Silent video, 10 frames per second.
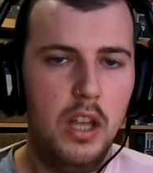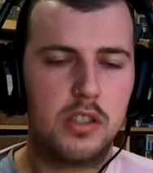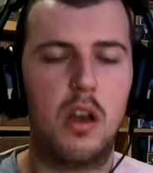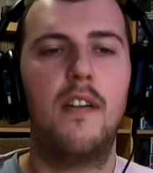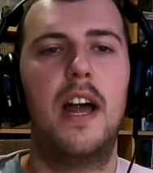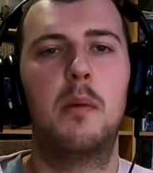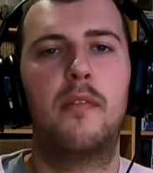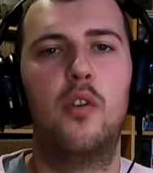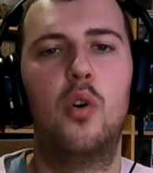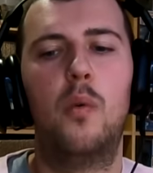So I've had it
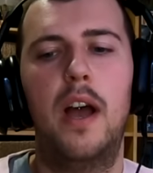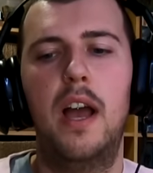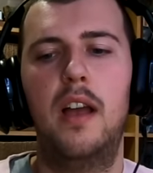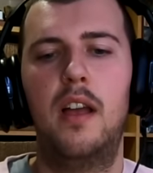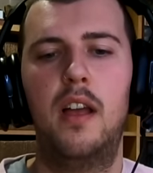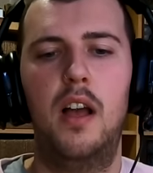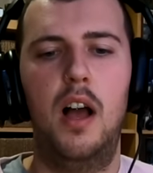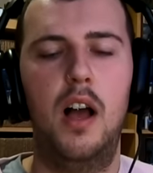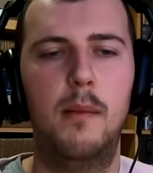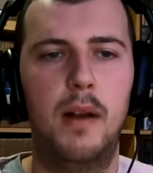before where
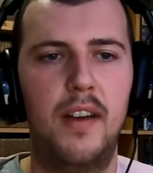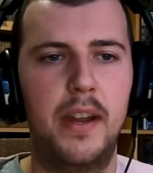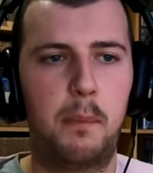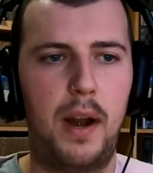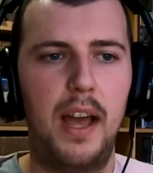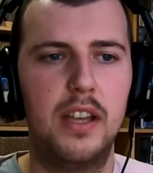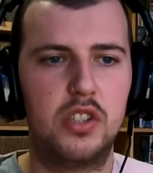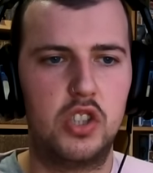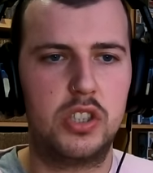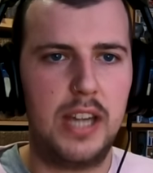um, I've had players
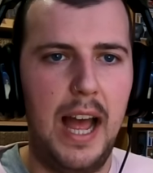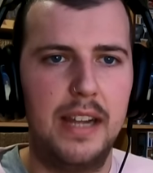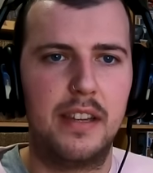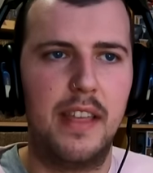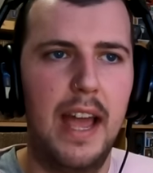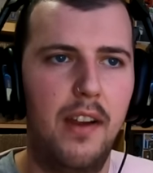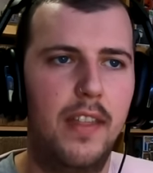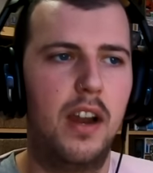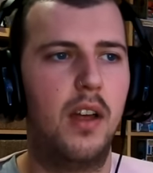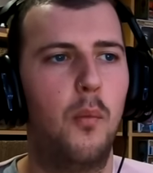just stand there and they're
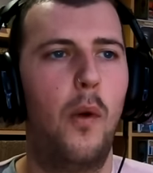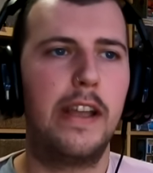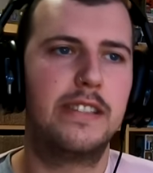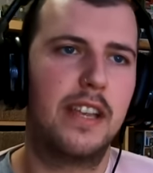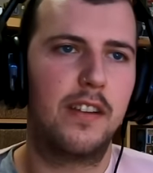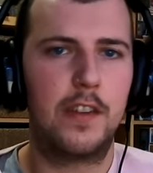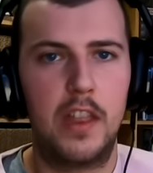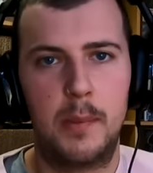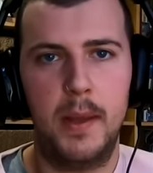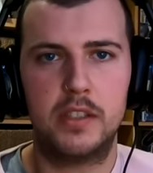like waiting for the
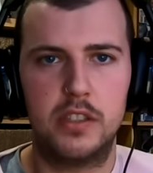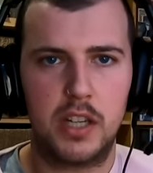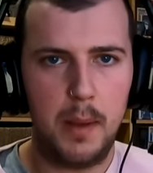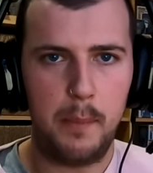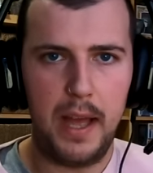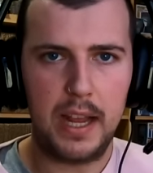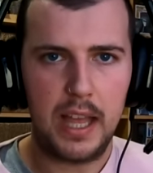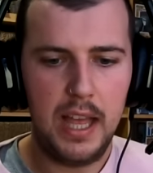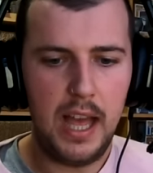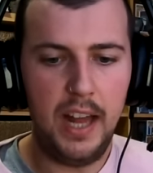other person to come back,
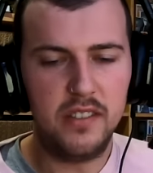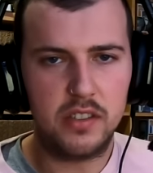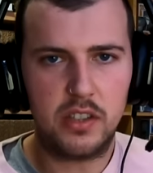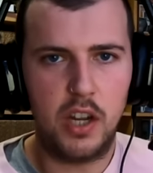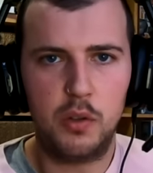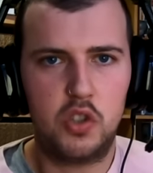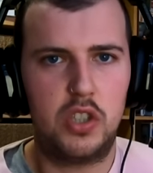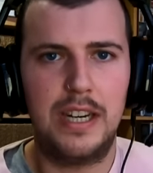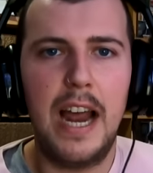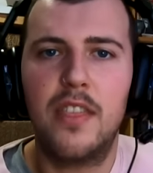and you know,
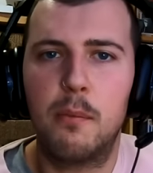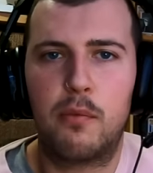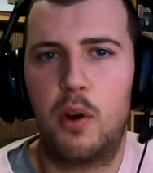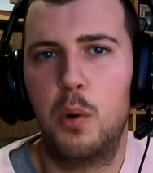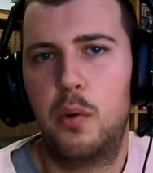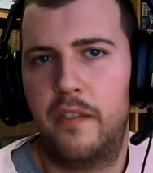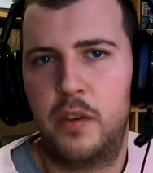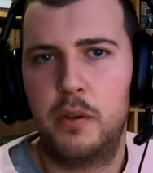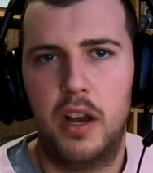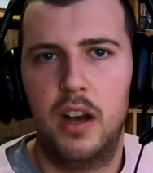let them throw a
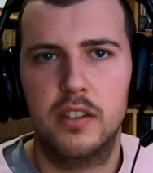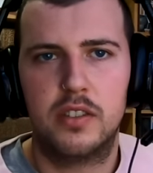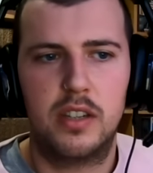few darts.